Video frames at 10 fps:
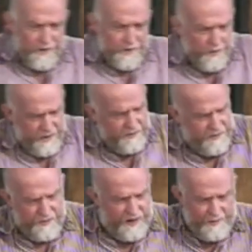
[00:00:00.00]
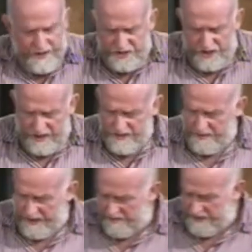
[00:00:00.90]
when you become a child, you
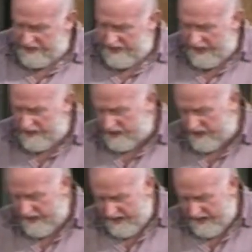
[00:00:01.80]
become a teenager.